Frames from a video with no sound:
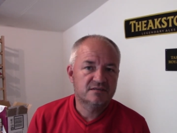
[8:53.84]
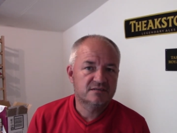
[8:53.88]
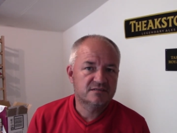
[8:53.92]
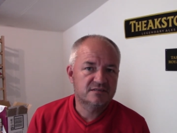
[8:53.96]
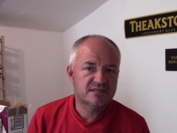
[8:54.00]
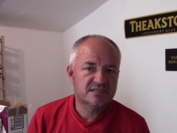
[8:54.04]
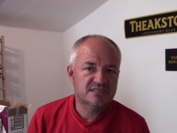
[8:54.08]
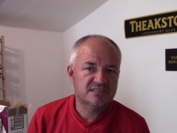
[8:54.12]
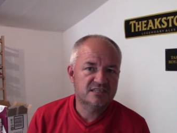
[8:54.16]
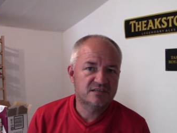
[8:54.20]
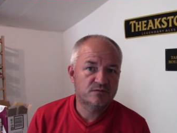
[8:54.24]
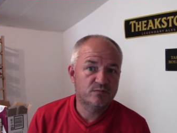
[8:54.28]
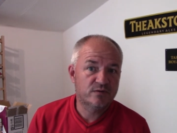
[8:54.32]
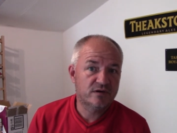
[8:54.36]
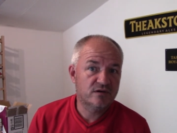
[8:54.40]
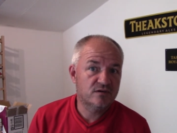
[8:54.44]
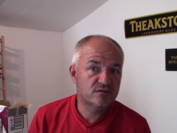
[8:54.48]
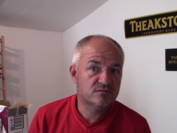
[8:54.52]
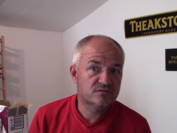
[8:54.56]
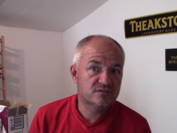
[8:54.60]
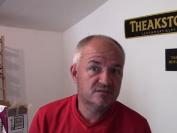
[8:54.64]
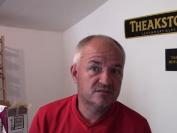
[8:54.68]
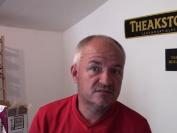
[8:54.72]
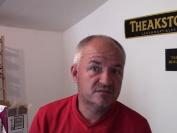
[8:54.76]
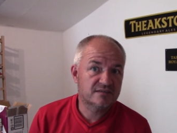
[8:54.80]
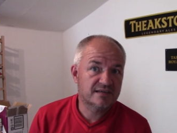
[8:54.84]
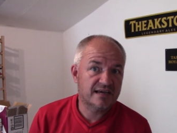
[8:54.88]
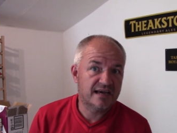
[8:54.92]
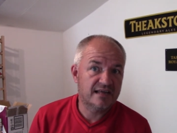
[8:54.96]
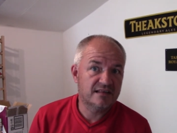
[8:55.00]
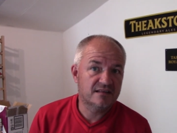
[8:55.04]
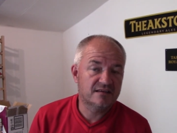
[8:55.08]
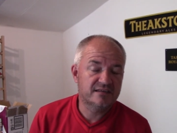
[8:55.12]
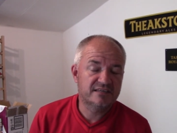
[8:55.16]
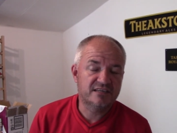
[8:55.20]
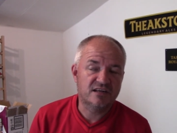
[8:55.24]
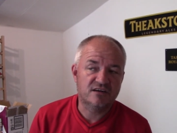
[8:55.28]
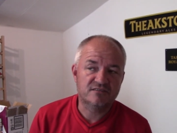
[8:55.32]
Disney World and,
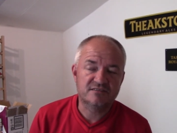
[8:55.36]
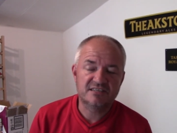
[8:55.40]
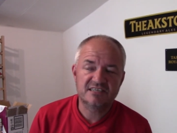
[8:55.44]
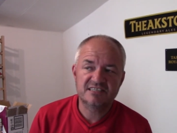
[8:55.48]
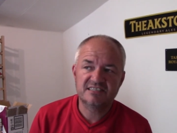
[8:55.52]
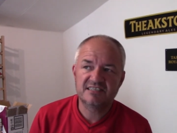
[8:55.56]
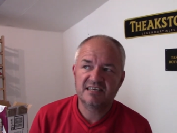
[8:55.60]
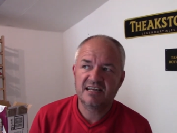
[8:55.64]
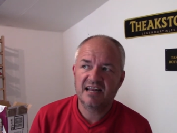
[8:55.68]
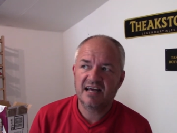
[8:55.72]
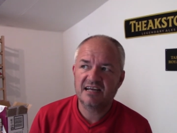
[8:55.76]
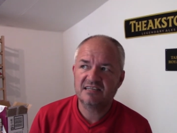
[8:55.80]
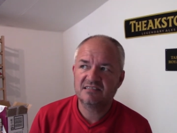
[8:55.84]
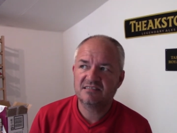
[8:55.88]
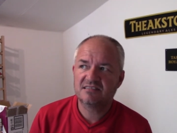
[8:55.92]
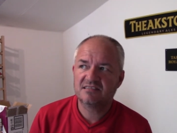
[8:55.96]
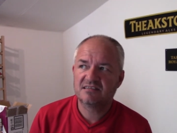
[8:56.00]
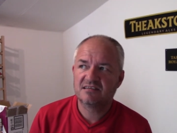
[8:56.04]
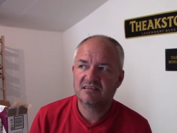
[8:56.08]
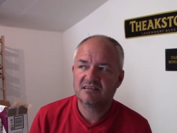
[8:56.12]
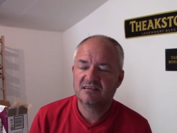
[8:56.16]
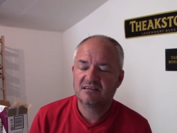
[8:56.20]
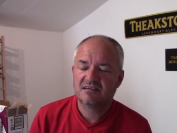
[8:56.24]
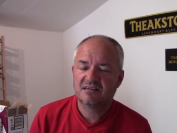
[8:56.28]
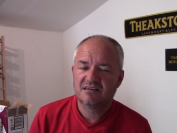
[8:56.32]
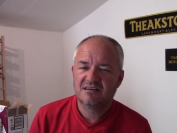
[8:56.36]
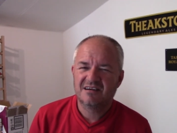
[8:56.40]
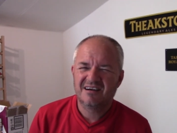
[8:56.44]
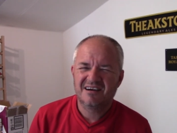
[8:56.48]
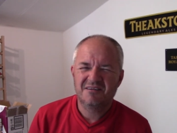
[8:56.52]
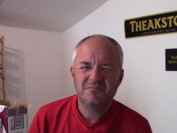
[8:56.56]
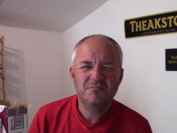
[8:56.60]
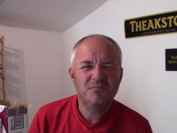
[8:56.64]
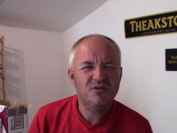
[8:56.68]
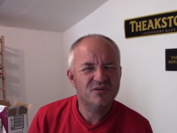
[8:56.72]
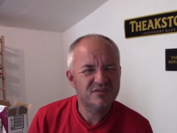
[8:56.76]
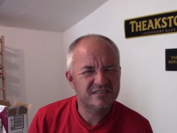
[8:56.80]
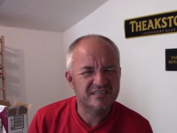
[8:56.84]
you know, Disneyland.
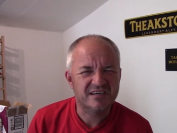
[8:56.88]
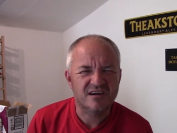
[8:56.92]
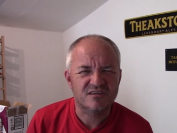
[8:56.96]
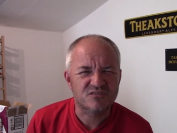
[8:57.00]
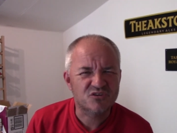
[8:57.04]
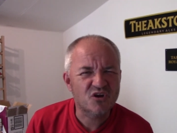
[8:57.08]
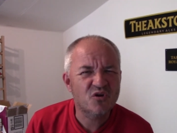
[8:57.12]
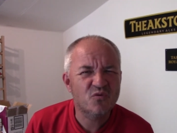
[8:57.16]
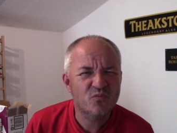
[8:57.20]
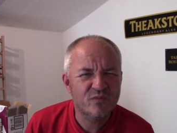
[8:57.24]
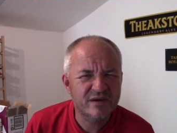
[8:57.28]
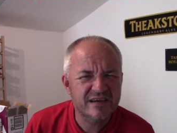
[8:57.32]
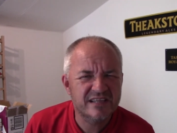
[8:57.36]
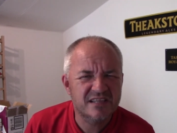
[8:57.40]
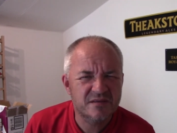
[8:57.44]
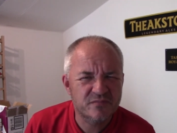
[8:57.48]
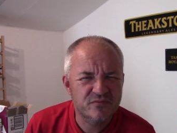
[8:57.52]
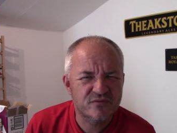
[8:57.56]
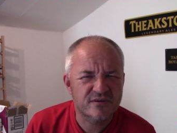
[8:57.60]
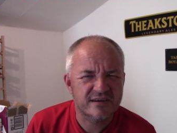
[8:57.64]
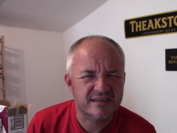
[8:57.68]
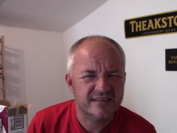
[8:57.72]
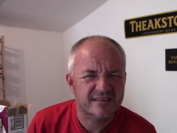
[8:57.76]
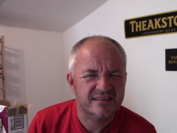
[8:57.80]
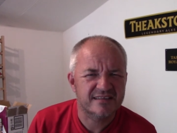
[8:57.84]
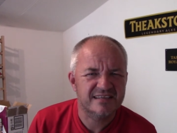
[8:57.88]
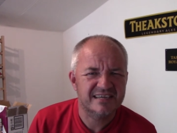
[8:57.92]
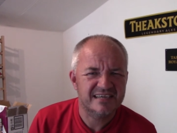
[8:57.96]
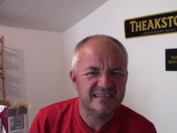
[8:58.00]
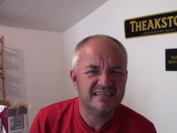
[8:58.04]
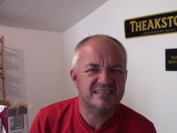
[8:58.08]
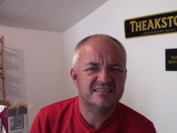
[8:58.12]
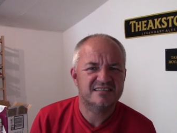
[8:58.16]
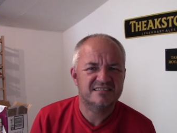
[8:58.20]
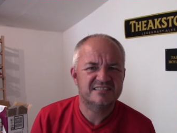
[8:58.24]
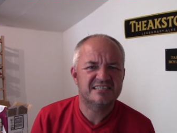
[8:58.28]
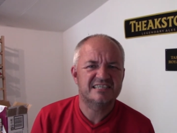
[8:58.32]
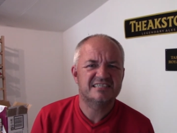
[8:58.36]
Bloody hell, don't we in the Britain
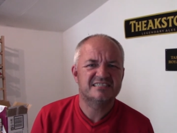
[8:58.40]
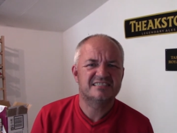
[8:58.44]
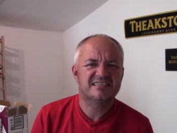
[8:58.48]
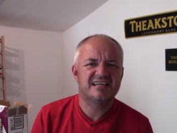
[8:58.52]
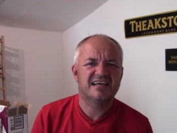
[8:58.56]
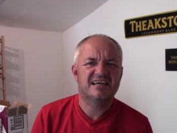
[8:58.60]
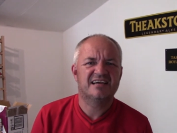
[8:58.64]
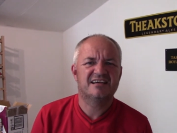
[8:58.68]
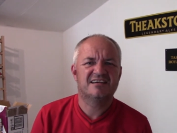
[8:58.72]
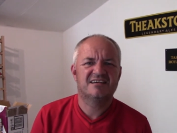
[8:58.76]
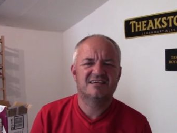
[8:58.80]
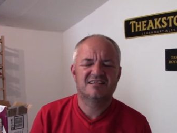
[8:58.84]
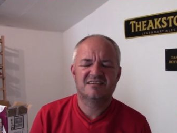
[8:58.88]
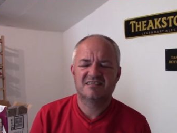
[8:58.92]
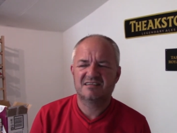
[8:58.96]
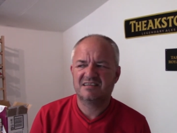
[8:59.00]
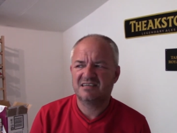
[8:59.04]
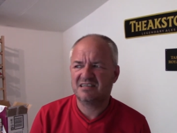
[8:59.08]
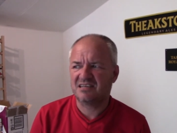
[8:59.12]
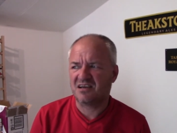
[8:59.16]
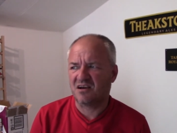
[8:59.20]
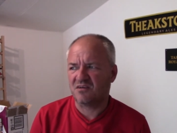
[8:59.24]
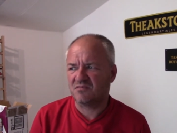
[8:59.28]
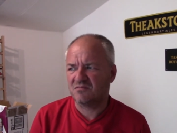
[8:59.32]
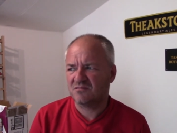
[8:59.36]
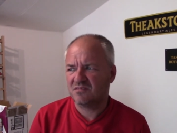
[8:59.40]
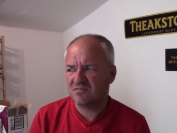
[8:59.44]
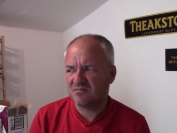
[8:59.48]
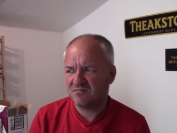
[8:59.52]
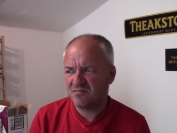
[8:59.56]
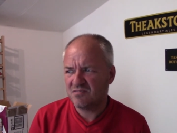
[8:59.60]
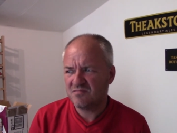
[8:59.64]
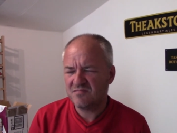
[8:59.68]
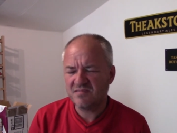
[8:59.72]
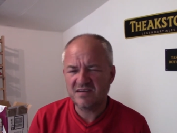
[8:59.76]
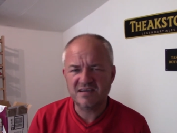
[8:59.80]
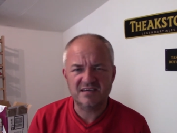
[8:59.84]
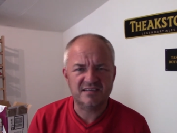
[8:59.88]
need a Disney? You know, we
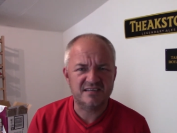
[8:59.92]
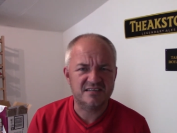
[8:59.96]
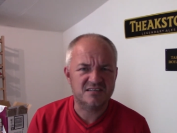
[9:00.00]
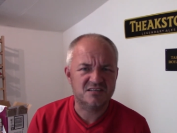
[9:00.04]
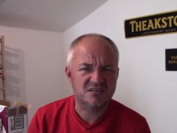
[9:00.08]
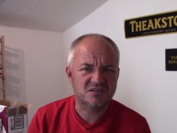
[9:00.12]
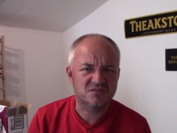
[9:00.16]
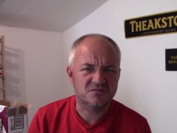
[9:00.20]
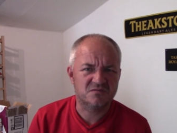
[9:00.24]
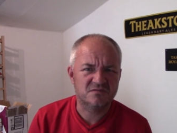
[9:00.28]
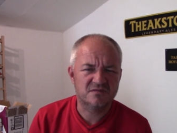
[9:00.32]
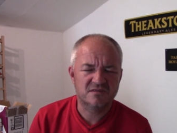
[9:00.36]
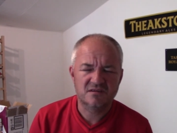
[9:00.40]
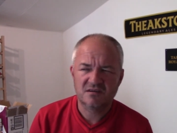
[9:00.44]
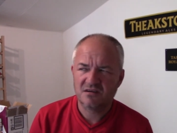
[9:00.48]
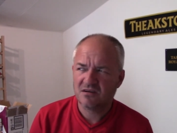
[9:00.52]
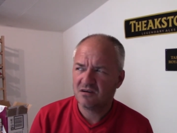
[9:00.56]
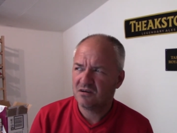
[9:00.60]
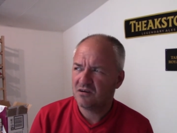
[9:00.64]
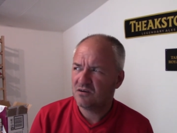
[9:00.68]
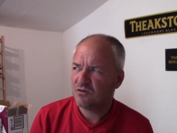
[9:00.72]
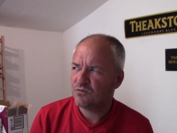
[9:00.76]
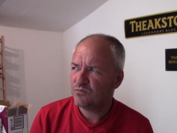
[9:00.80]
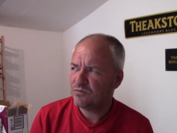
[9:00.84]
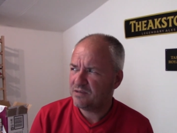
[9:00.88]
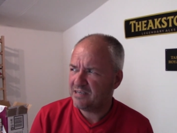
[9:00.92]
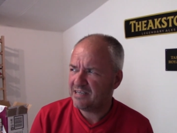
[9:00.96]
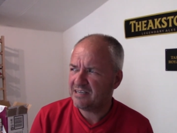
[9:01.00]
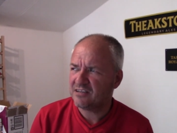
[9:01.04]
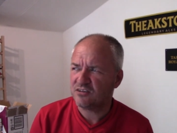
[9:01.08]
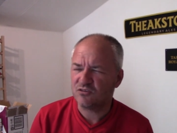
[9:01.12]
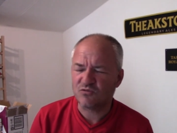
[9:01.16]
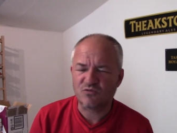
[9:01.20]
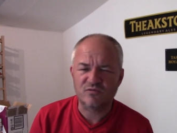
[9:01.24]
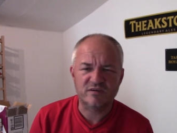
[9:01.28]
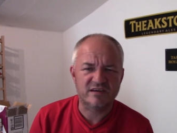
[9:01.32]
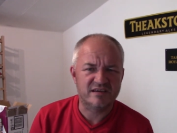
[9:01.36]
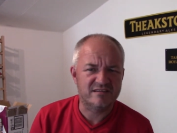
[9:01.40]
really do. We need an
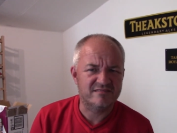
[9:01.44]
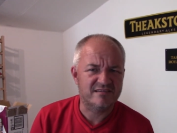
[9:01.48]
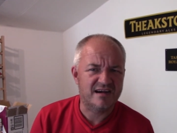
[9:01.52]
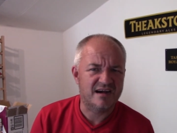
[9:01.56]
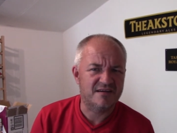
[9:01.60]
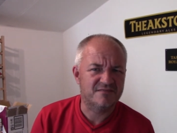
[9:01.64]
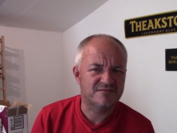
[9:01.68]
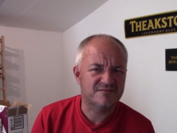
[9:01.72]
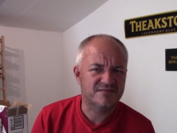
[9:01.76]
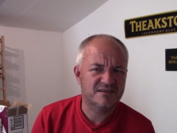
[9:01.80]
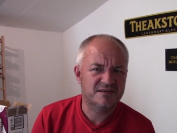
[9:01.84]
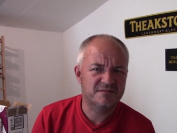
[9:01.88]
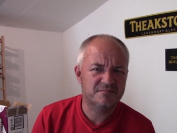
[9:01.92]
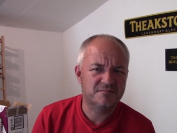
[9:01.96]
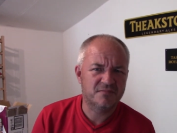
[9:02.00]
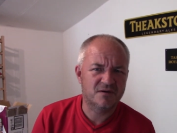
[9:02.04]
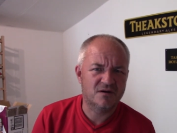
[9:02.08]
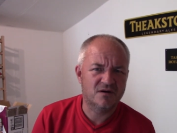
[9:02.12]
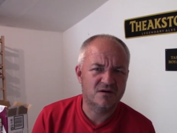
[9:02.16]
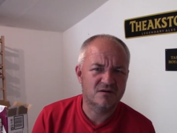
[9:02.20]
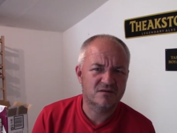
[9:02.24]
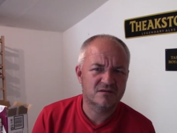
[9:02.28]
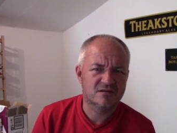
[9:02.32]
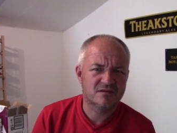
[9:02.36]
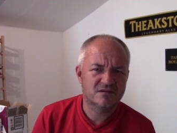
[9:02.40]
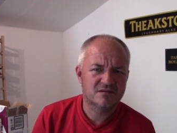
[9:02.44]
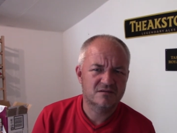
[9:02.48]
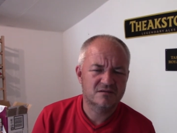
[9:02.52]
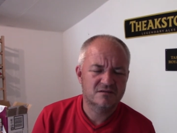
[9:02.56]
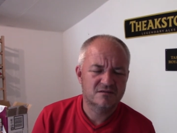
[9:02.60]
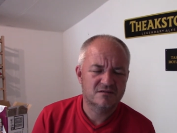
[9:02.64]
all-year-round theme park,